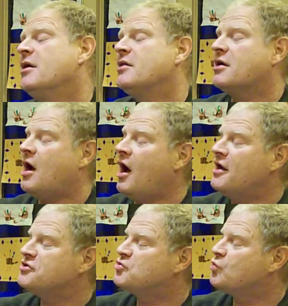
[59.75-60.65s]
the
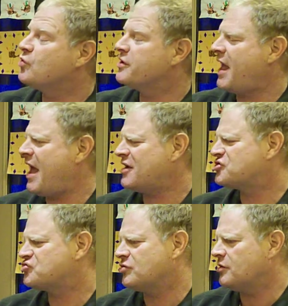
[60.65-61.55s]
contoured
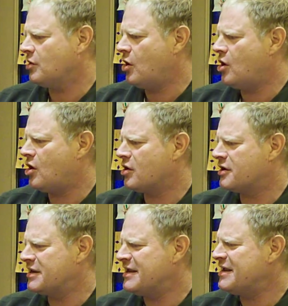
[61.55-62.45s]
extra
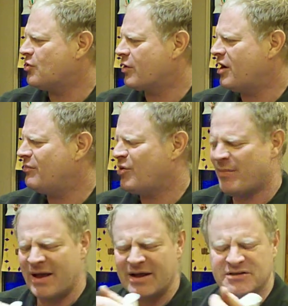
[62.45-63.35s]
long knee or elbow
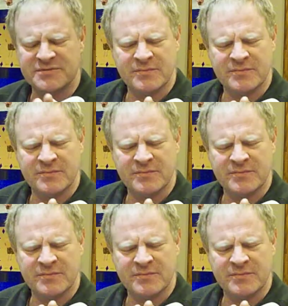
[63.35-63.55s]
pads.